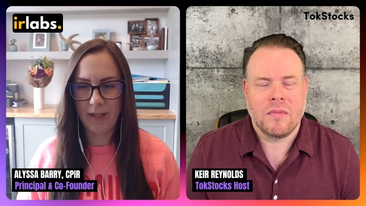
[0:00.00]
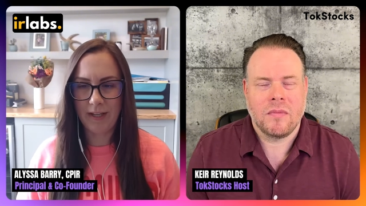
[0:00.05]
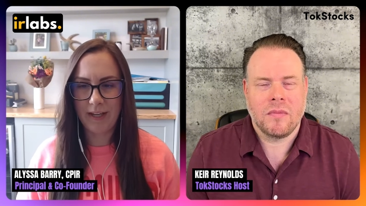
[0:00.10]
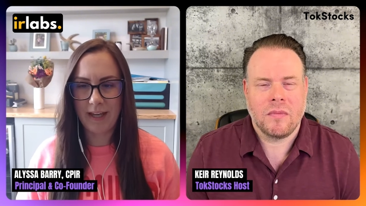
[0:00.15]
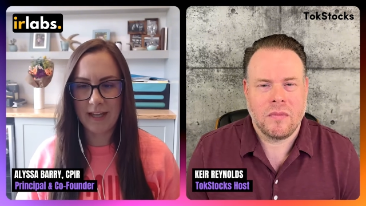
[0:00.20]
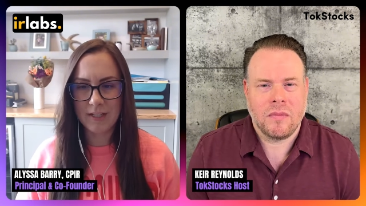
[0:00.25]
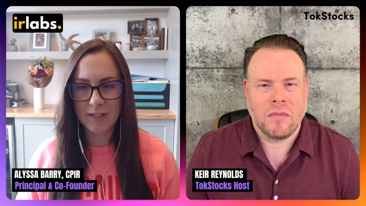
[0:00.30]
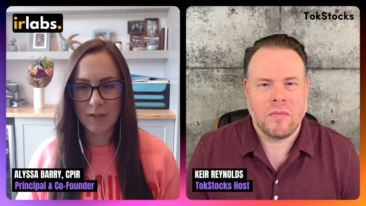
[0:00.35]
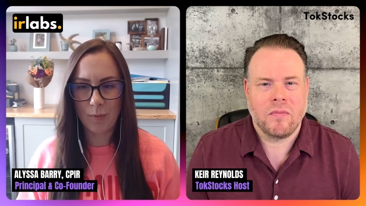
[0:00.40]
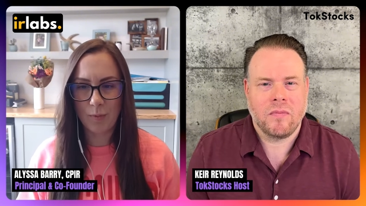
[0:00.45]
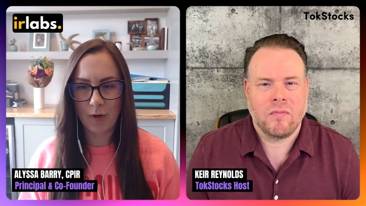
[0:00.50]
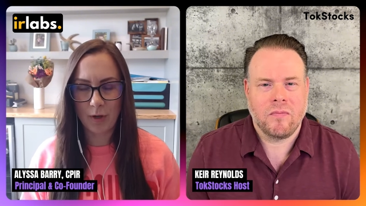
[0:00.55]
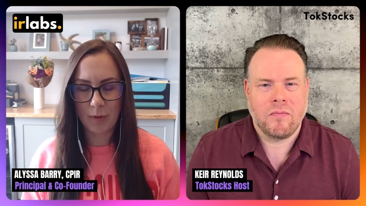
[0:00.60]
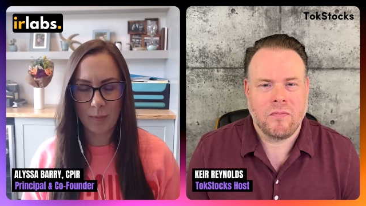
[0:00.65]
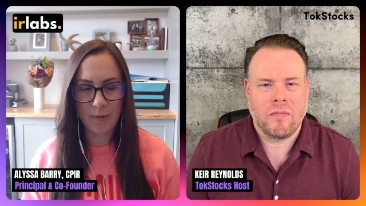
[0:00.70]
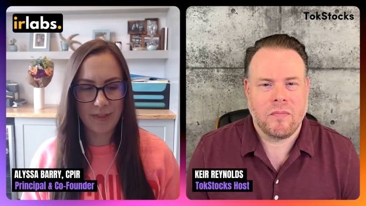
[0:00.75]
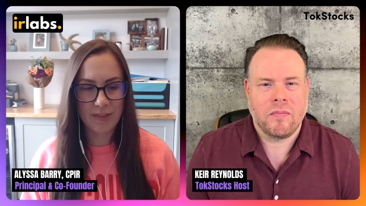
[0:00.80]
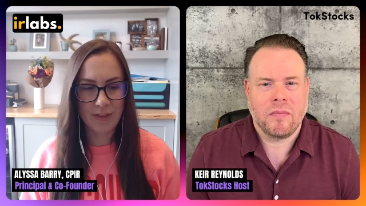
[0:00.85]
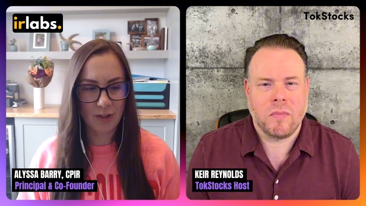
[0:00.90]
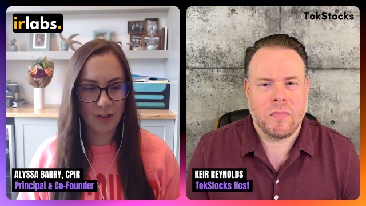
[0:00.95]
Speaker 1: We get to
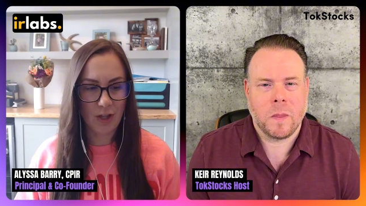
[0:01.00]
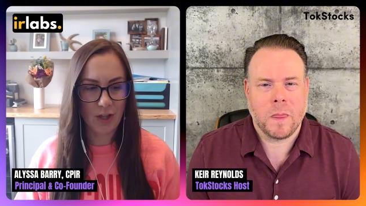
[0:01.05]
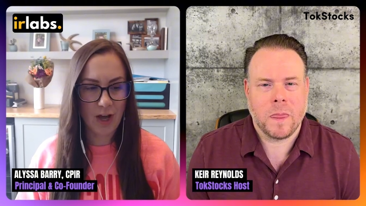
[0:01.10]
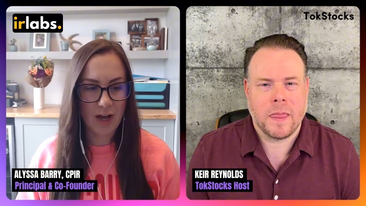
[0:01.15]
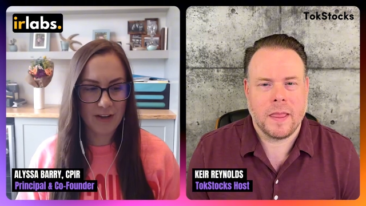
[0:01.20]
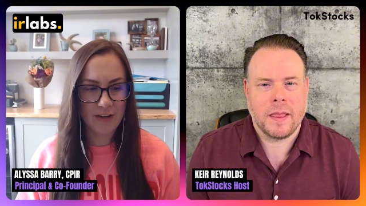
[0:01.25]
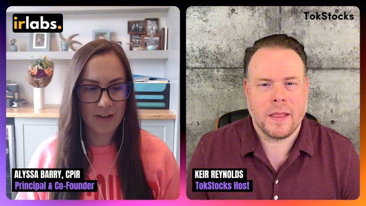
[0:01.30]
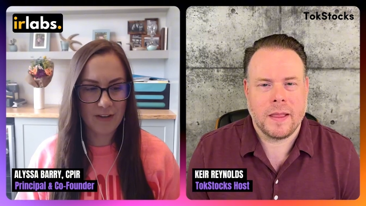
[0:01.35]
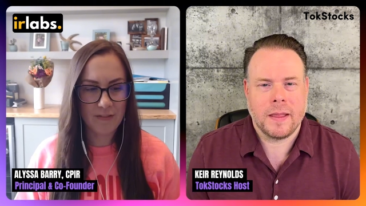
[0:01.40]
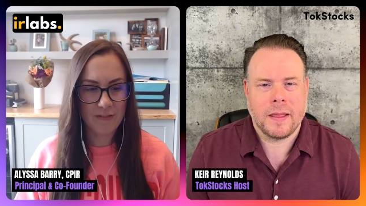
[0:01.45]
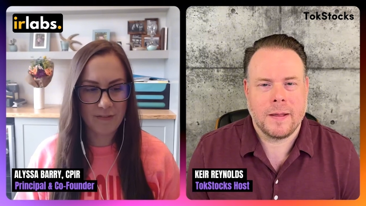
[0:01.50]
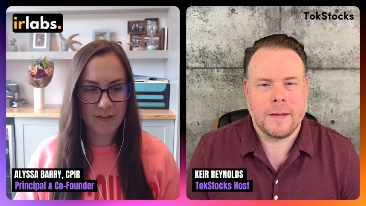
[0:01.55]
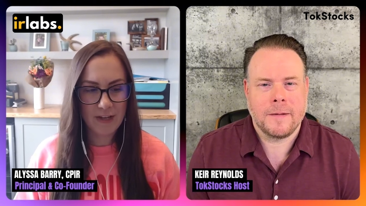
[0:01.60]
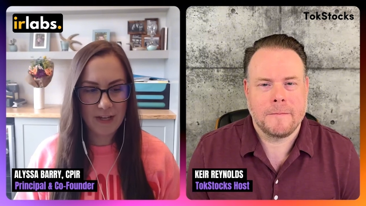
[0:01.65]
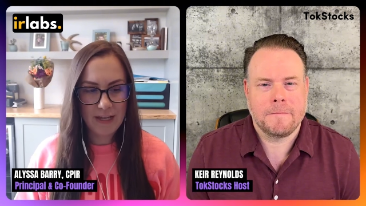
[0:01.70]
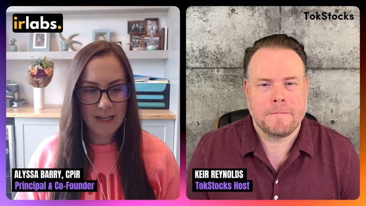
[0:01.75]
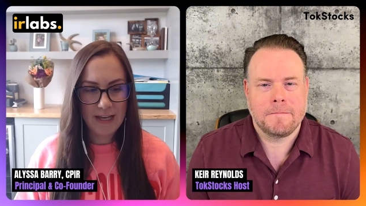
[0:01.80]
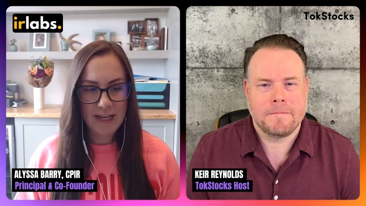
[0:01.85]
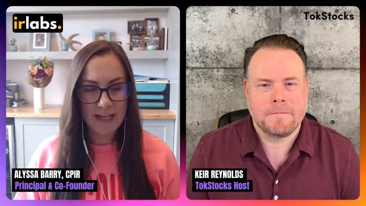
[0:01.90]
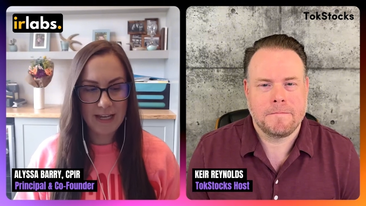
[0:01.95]
work with a lot of
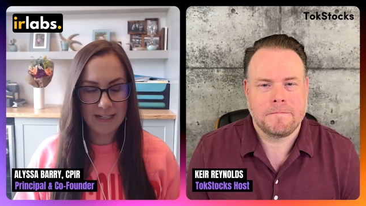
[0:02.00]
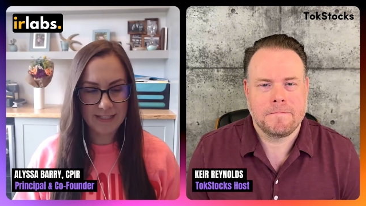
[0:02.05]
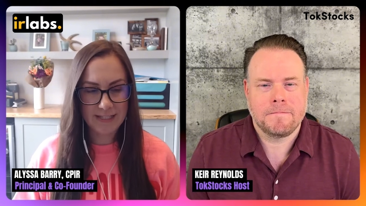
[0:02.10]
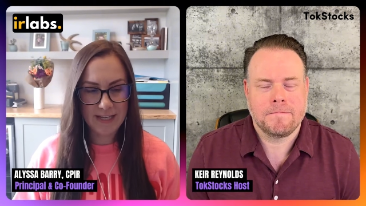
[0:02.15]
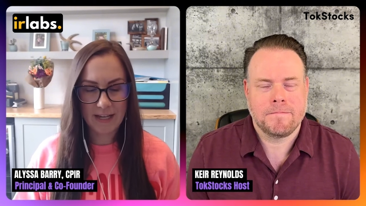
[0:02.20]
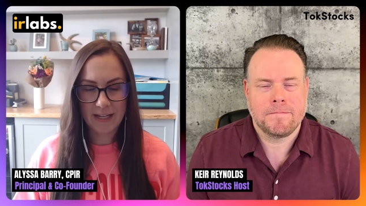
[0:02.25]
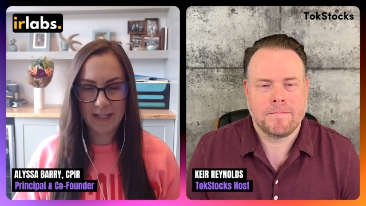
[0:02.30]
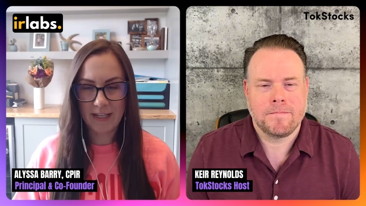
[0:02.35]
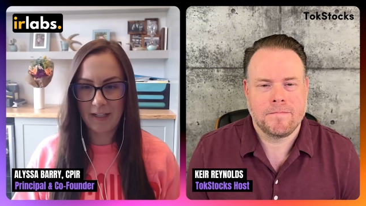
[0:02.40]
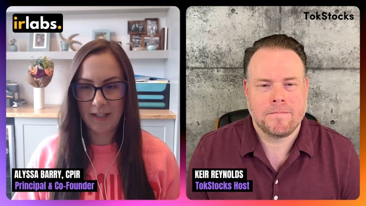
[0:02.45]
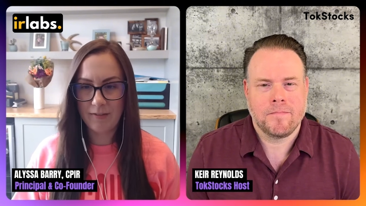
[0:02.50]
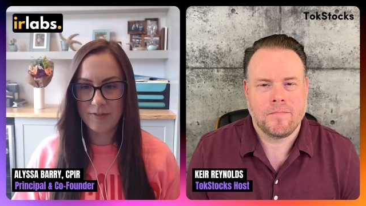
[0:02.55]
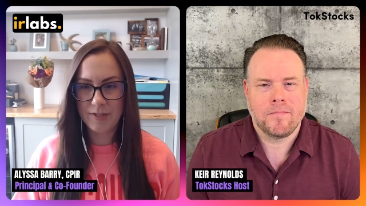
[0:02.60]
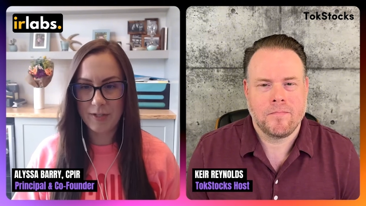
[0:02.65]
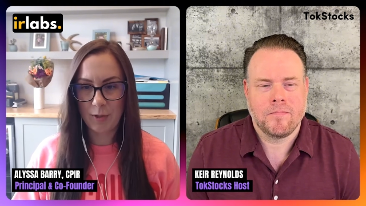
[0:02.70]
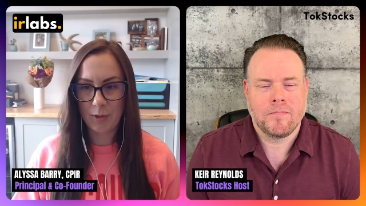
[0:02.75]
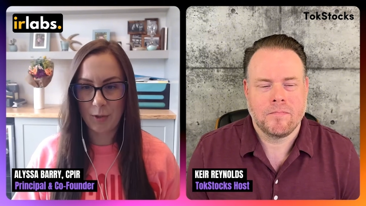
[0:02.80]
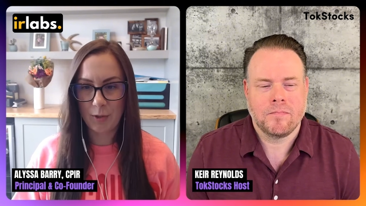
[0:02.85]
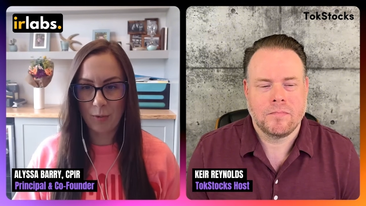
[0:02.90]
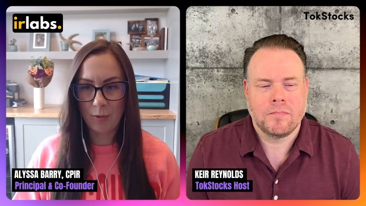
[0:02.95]

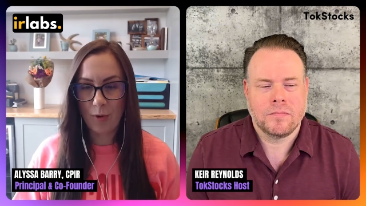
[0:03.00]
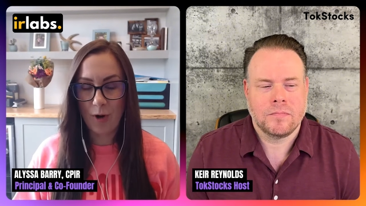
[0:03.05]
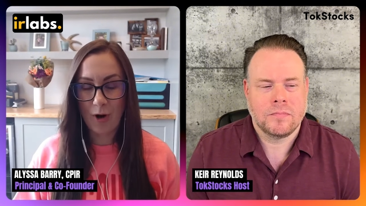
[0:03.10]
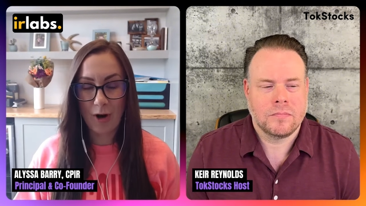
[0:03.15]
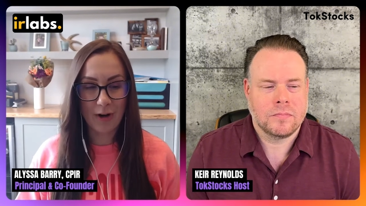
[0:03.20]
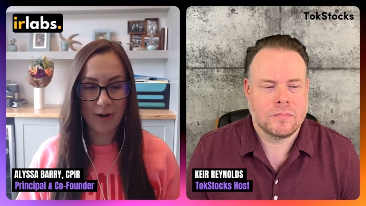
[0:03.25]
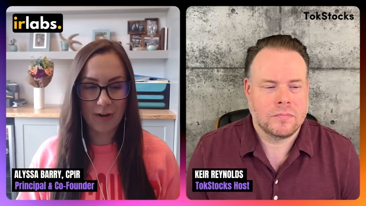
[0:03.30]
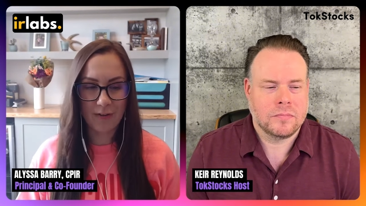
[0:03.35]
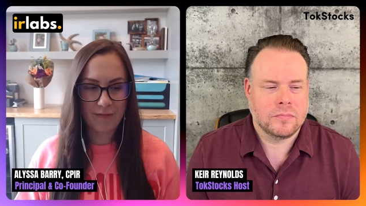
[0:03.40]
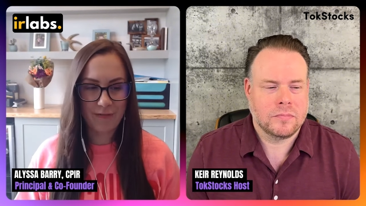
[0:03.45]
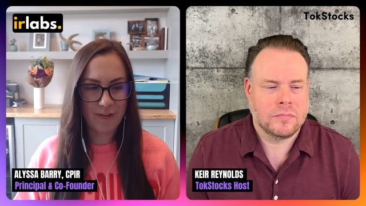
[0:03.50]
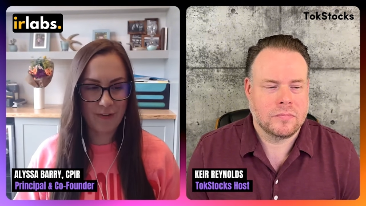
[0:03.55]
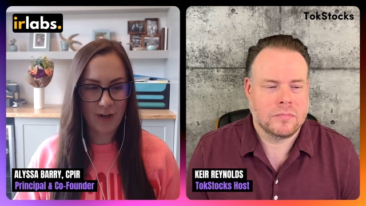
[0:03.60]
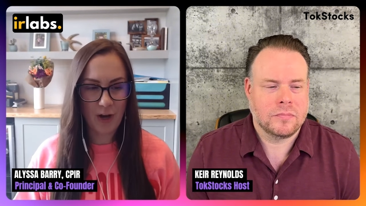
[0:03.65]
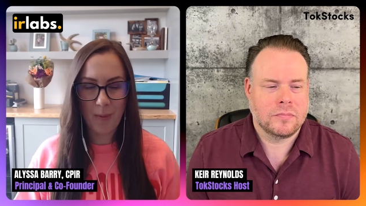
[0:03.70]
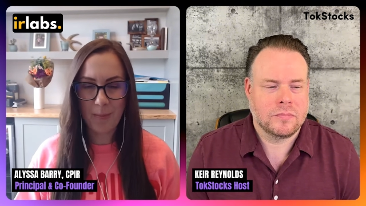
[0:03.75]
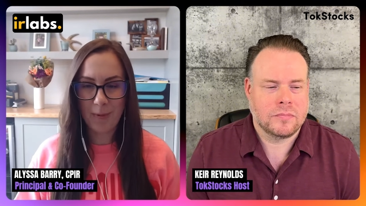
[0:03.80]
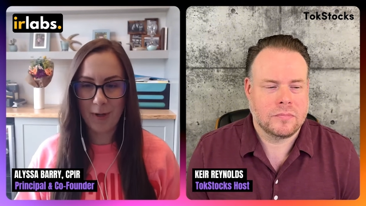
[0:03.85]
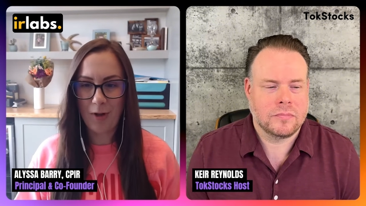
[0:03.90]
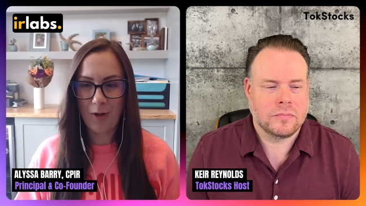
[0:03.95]
executives who are
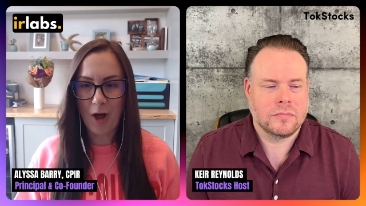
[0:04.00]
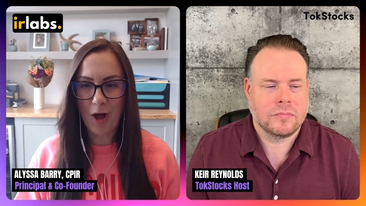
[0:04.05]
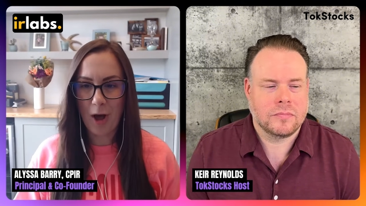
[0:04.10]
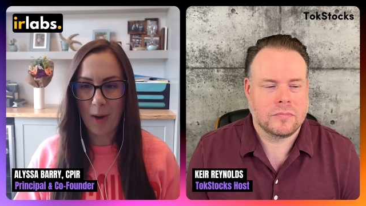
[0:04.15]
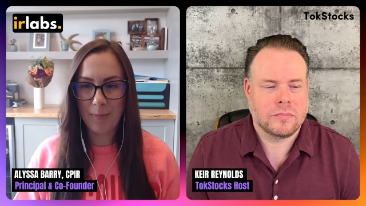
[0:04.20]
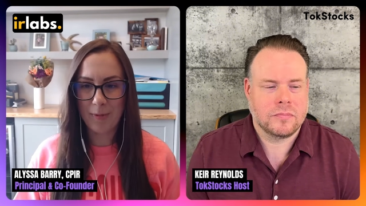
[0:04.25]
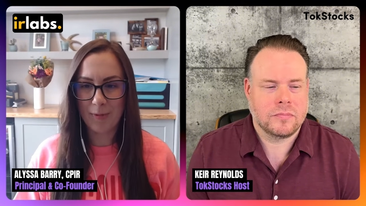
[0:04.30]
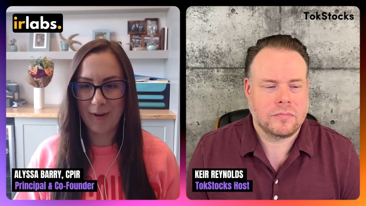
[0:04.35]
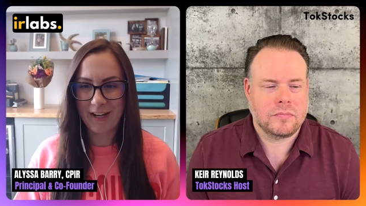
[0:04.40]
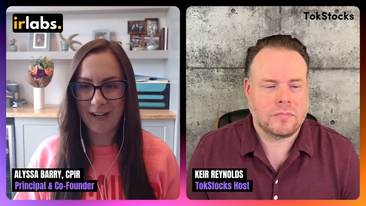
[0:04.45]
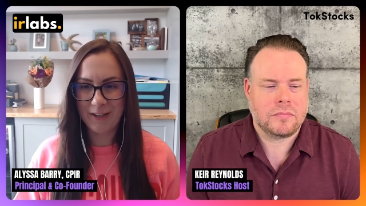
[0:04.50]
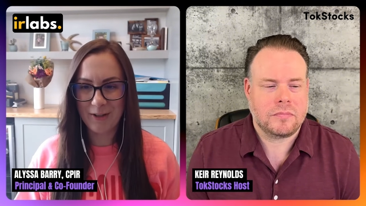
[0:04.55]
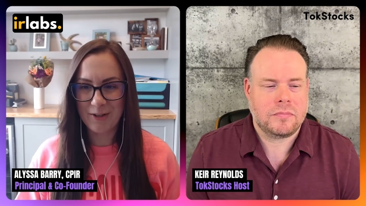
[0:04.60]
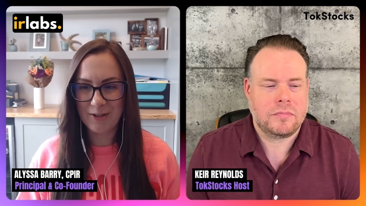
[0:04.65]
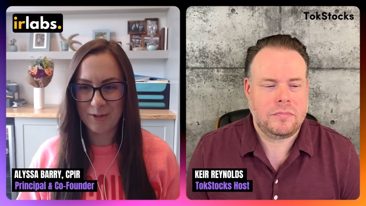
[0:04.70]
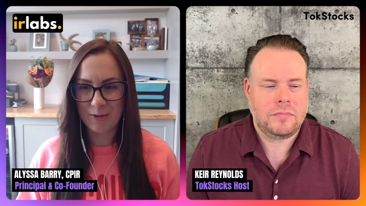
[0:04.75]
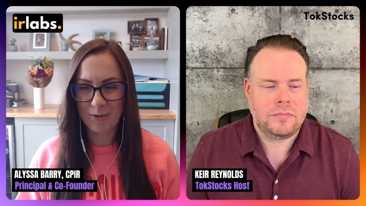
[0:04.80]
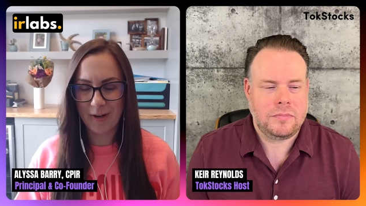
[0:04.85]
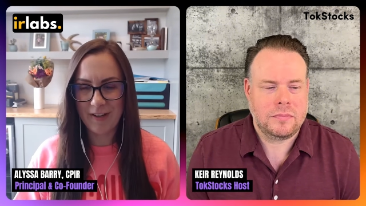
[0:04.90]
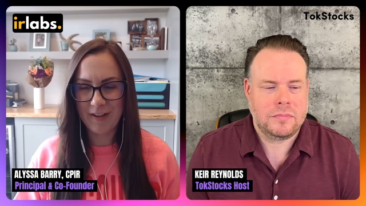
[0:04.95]
phenomenal operators,